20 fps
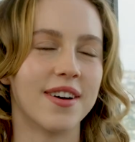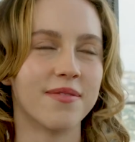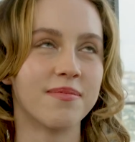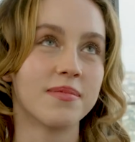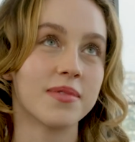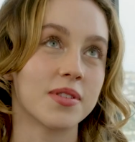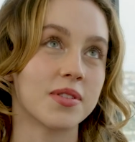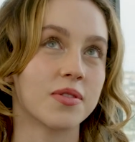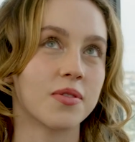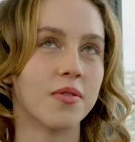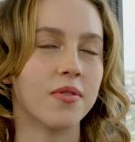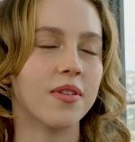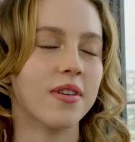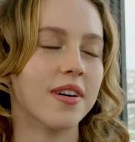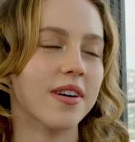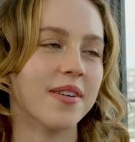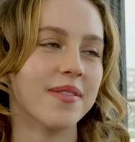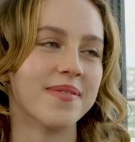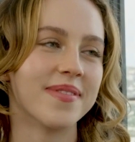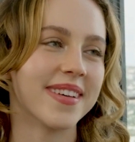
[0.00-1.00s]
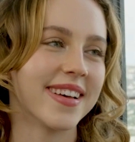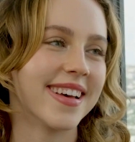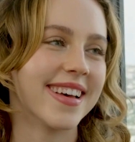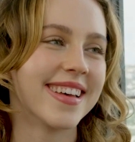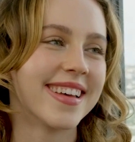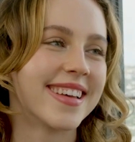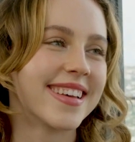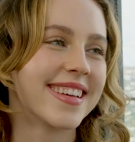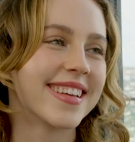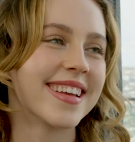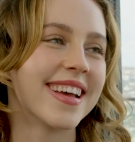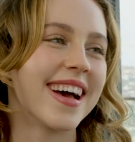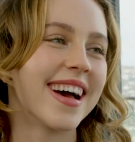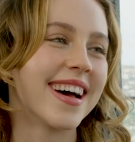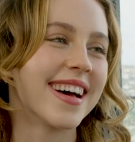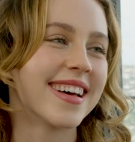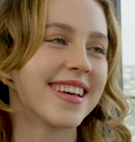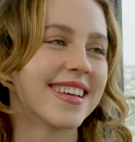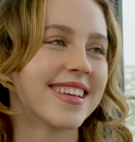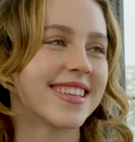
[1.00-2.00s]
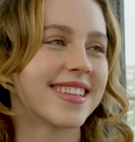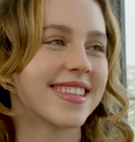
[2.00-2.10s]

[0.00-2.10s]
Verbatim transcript: you know, school, but yeah. yeah.